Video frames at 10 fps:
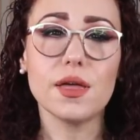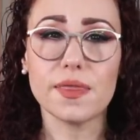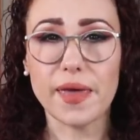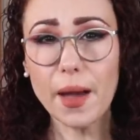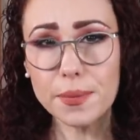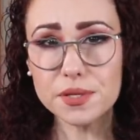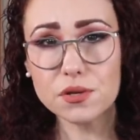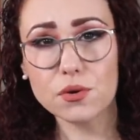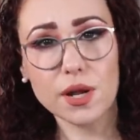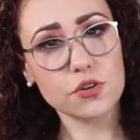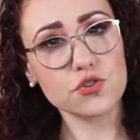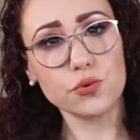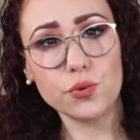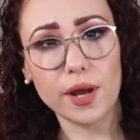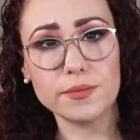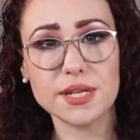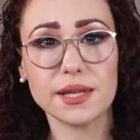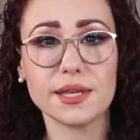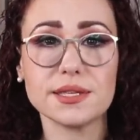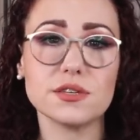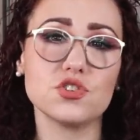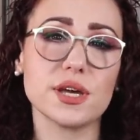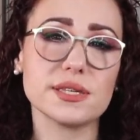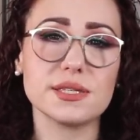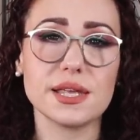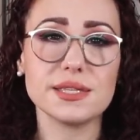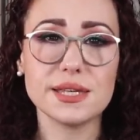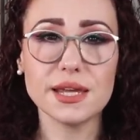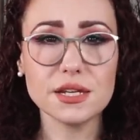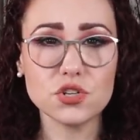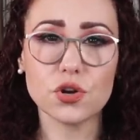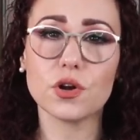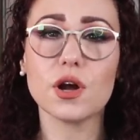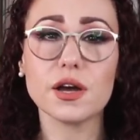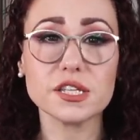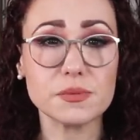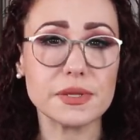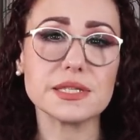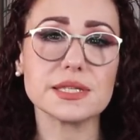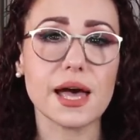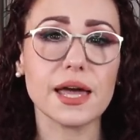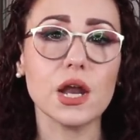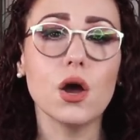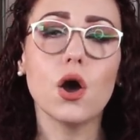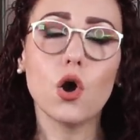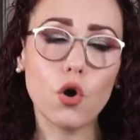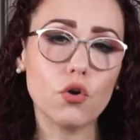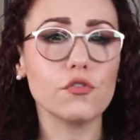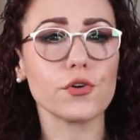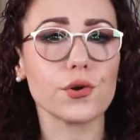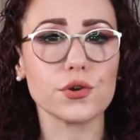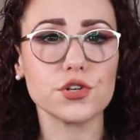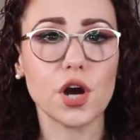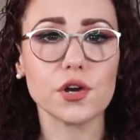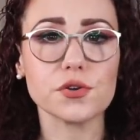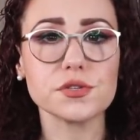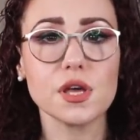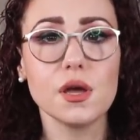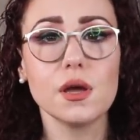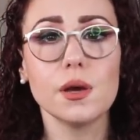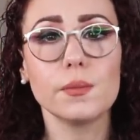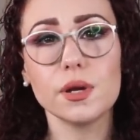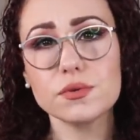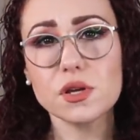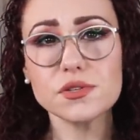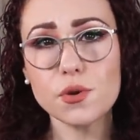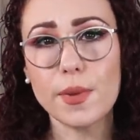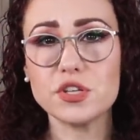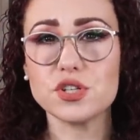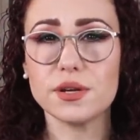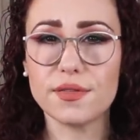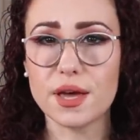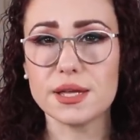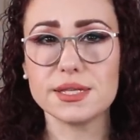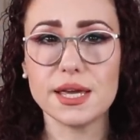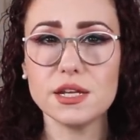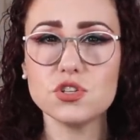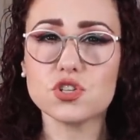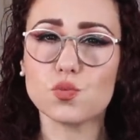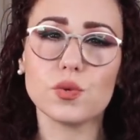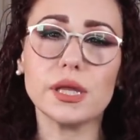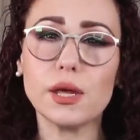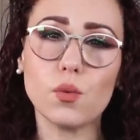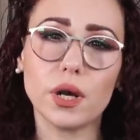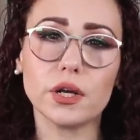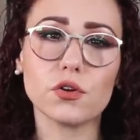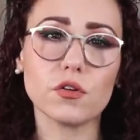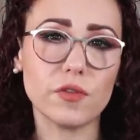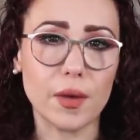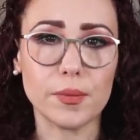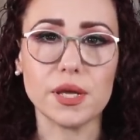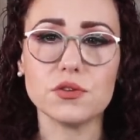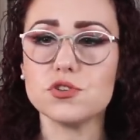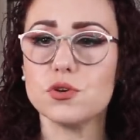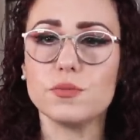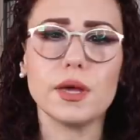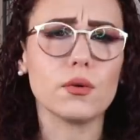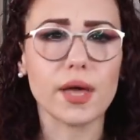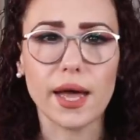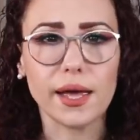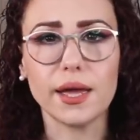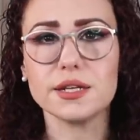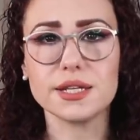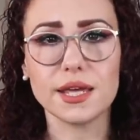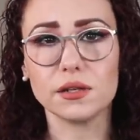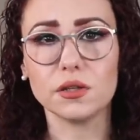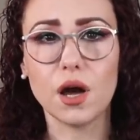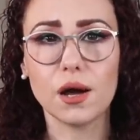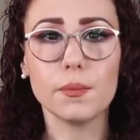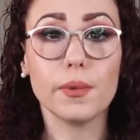The episode on True Crime Daily suggests that Sandy took her husband's side over her daughter's. But it was also mentioned that Sandy just really wanted her family to be okay and to get along.